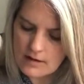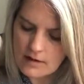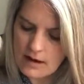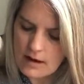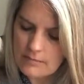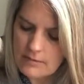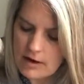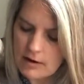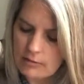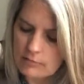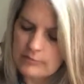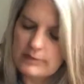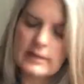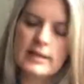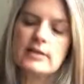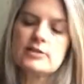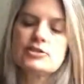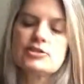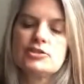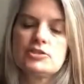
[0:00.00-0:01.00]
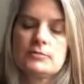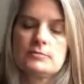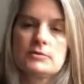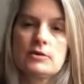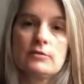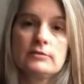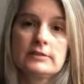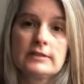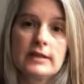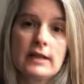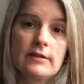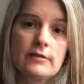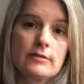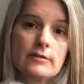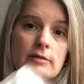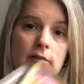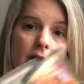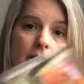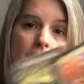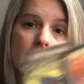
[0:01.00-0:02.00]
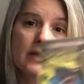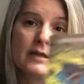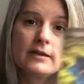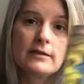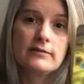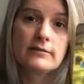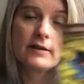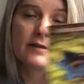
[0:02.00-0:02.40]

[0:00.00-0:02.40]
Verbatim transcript: about relationships altogether. I mean,